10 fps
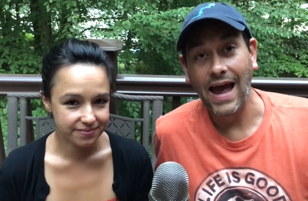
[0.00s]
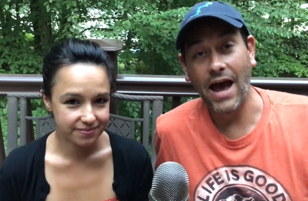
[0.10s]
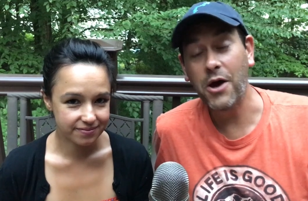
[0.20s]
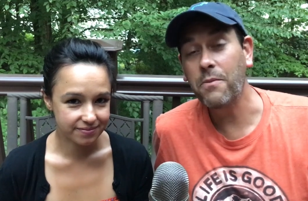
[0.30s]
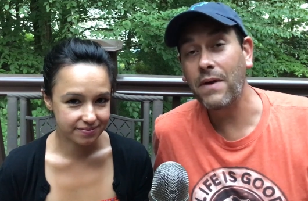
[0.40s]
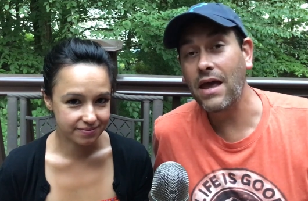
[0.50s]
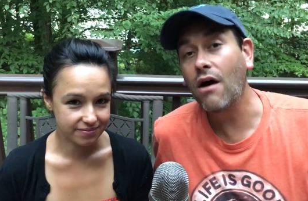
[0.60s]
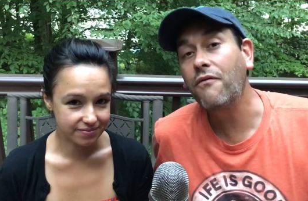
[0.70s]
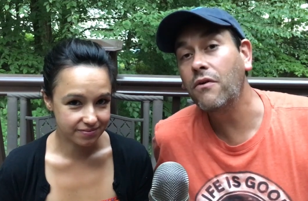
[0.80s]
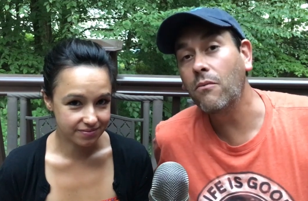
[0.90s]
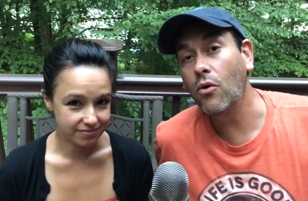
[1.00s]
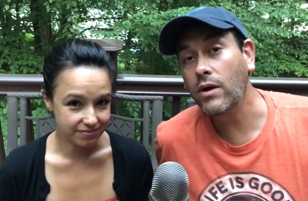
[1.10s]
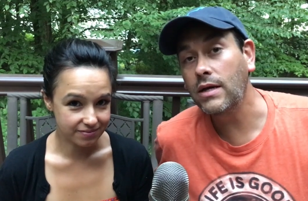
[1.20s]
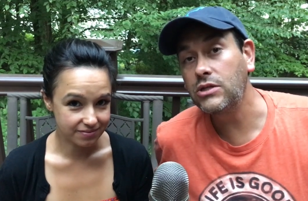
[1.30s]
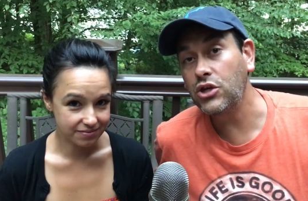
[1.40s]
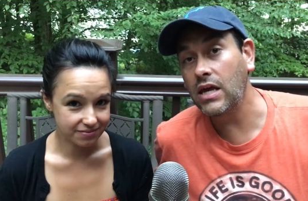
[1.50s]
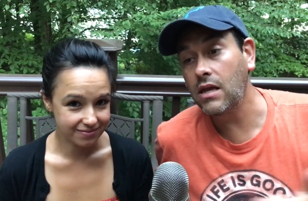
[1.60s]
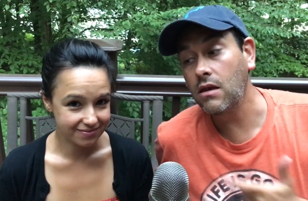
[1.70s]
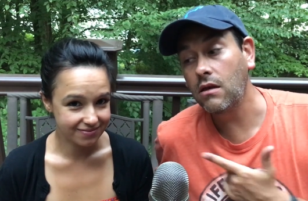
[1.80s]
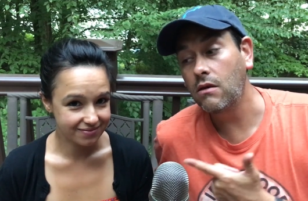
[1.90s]
Speaker 1: how to pay off your mortgage
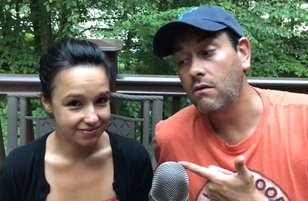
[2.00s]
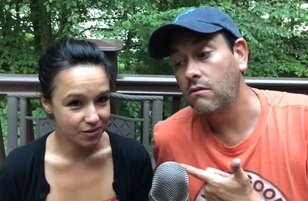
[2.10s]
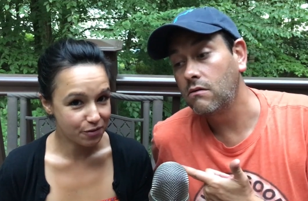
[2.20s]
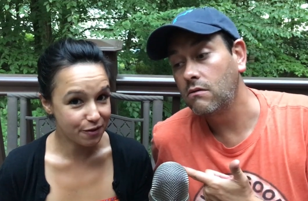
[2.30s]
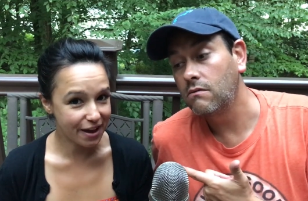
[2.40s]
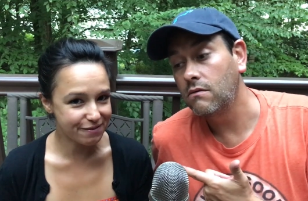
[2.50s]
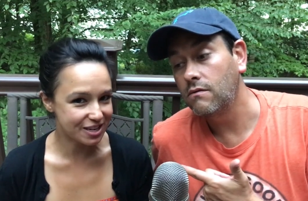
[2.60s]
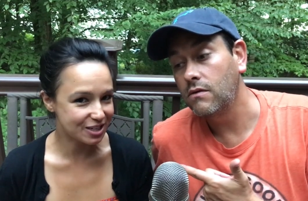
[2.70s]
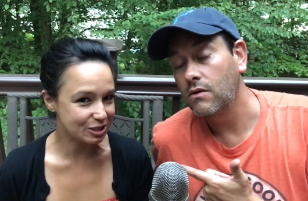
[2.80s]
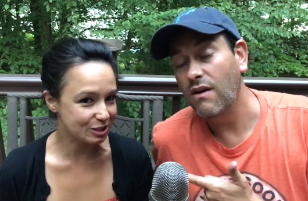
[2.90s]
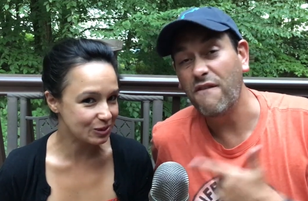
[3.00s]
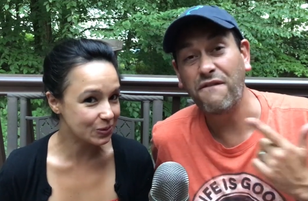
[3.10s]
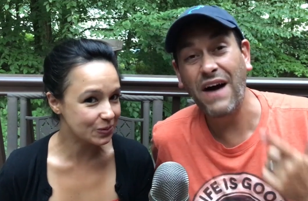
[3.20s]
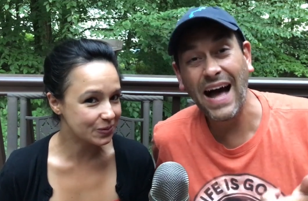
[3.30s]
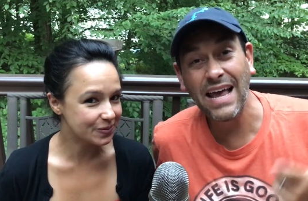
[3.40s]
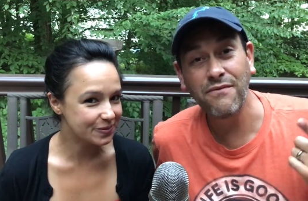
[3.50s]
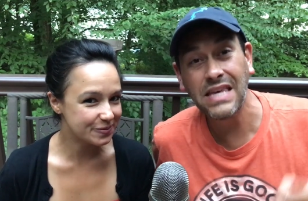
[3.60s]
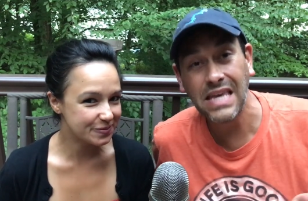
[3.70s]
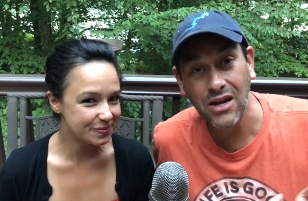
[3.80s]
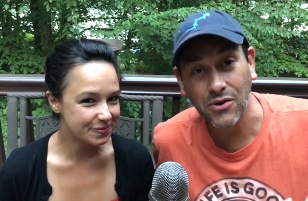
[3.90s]
in
Speaker 2: five years.
Speaker 1: Five
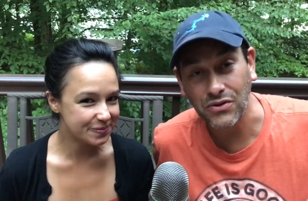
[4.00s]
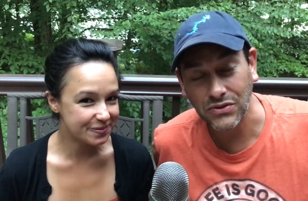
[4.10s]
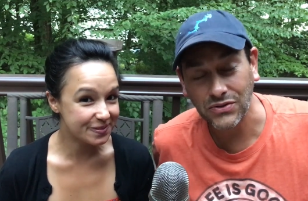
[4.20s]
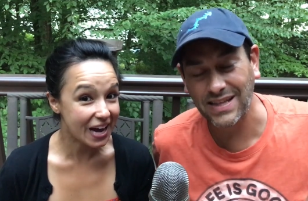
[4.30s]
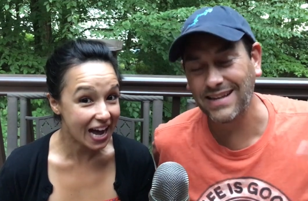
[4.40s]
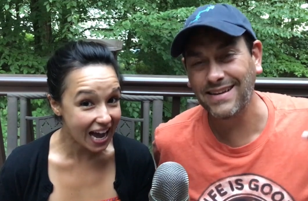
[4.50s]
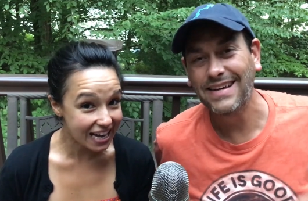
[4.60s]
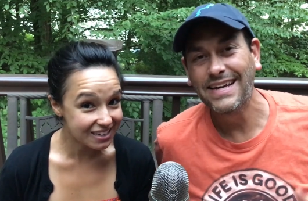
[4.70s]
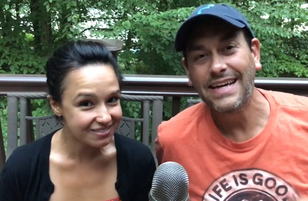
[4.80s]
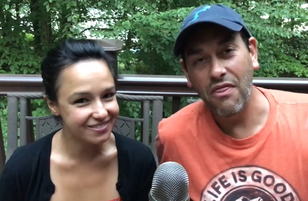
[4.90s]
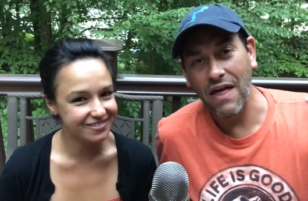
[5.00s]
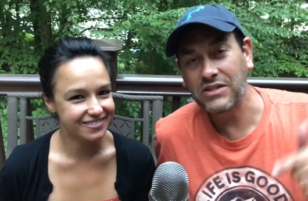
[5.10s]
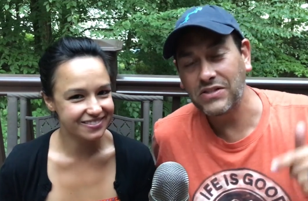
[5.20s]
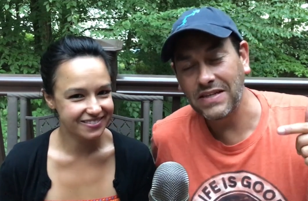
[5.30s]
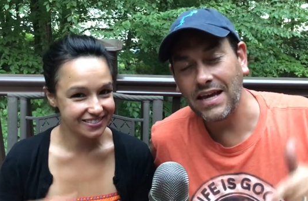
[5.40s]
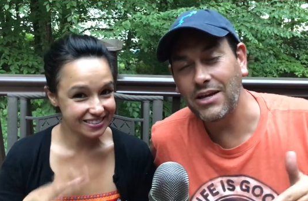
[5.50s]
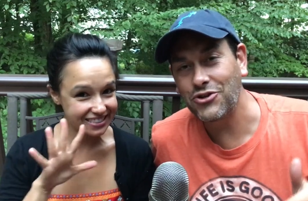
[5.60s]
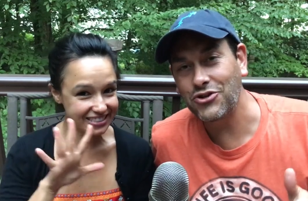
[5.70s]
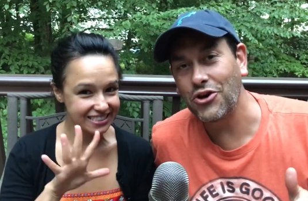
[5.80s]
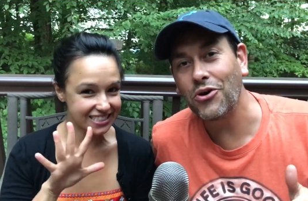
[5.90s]
years. Five. That, that's today's
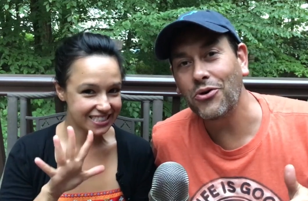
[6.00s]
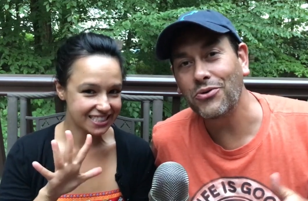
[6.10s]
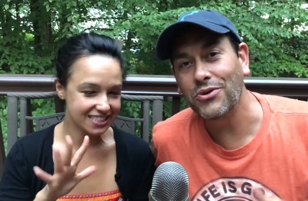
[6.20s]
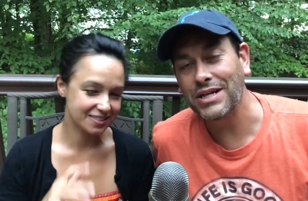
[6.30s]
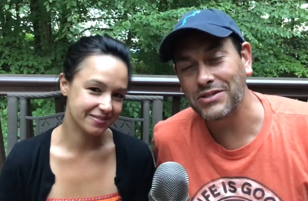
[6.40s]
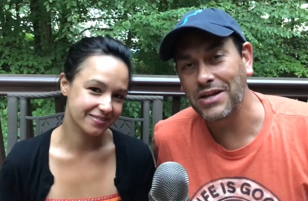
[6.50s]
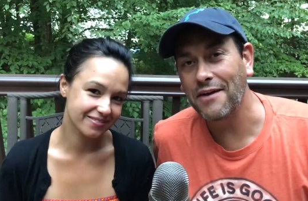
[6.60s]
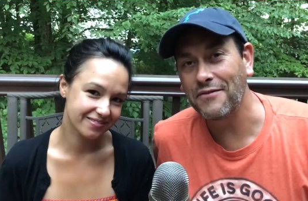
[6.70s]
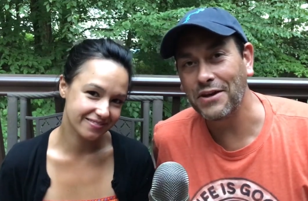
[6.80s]
show. Let's dive